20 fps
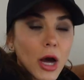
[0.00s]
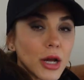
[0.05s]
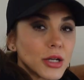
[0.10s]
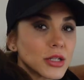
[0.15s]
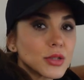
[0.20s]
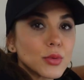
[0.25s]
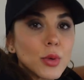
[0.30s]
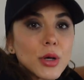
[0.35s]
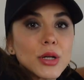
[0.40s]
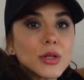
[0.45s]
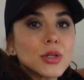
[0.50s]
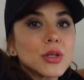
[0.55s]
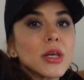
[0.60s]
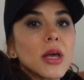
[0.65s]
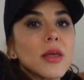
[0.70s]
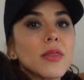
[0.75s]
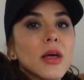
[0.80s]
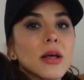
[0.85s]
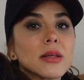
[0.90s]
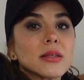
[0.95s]
I just wanted to
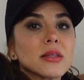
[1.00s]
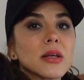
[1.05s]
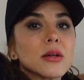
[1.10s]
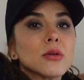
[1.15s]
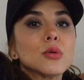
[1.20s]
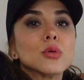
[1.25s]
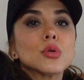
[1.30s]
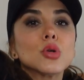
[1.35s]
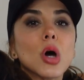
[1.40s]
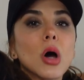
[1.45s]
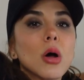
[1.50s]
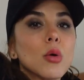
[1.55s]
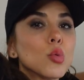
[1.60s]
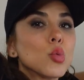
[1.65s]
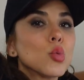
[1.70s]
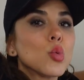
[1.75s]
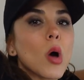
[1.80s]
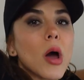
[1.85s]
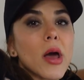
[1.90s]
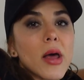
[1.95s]
get that settled
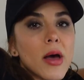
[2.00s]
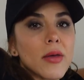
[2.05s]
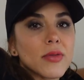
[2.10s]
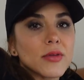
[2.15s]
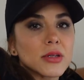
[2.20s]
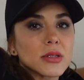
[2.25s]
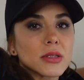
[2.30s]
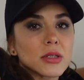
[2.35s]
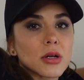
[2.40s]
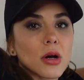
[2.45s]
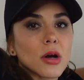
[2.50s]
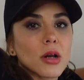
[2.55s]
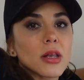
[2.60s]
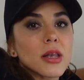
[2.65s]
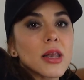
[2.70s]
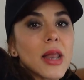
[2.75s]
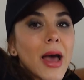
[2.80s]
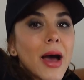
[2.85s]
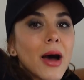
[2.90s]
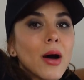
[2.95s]
right at the start.
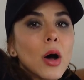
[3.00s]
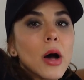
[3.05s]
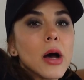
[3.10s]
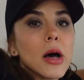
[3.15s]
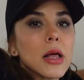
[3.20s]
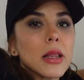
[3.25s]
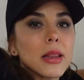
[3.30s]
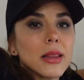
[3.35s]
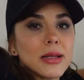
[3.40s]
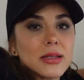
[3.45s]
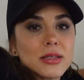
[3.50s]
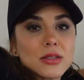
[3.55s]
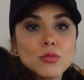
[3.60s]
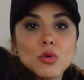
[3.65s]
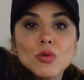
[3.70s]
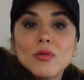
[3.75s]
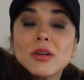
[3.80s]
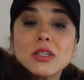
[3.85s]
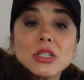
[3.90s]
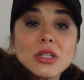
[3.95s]
Now, let's
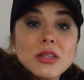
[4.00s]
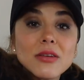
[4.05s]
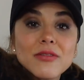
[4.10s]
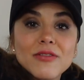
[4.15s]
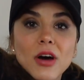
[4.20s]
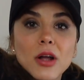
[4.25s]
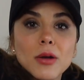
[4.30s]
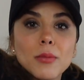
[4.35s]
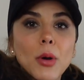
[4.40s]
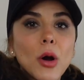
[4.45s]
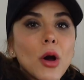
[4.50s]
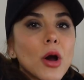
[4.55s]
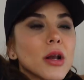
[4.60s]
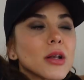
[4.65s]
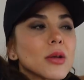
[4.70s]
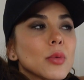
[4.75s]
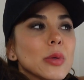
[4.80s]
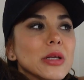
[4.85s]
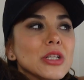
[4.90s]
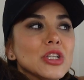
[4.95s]
move on to the fun
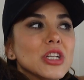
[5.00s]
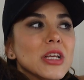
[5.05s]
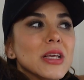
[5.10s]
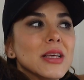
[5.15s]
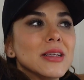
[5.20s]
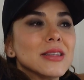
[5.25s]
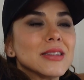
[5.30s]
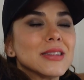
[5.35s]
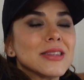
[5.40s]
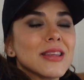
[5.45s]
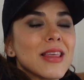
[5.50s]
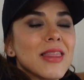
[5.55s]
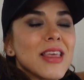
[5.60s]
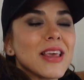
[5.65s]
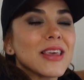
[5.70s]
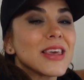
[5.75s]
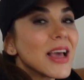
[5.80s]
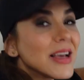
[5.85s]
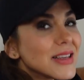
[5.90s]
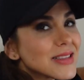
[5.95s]
part, which is the
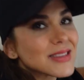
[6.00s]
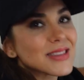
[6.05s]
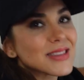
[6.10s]
case